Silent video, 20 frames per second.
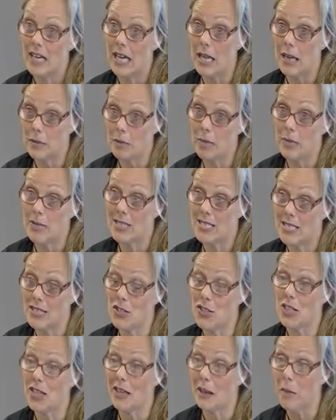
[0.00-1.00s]
And
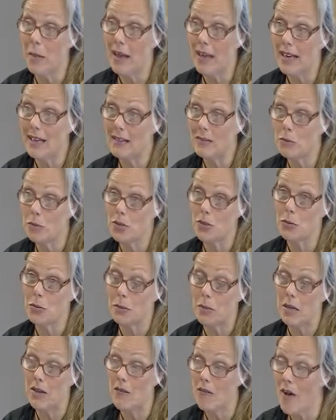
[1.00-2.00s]
potentially a bite, which
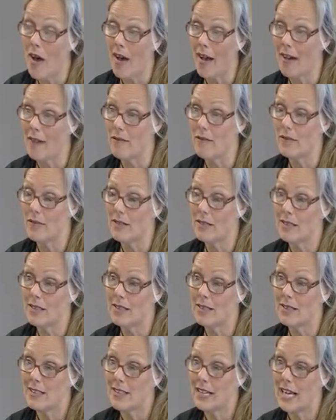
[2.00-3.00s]
would be a 5.
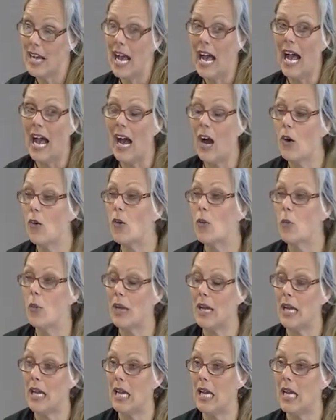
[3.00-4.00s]
How do
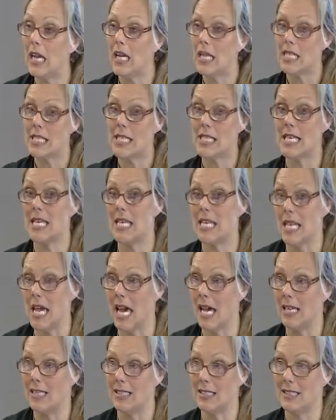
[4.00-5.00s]
we see
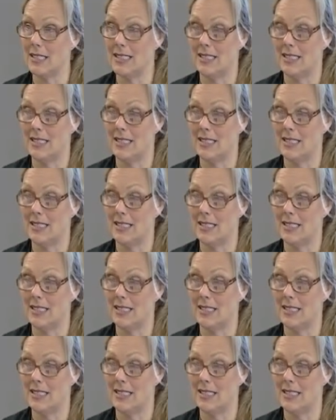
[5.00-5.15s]
that?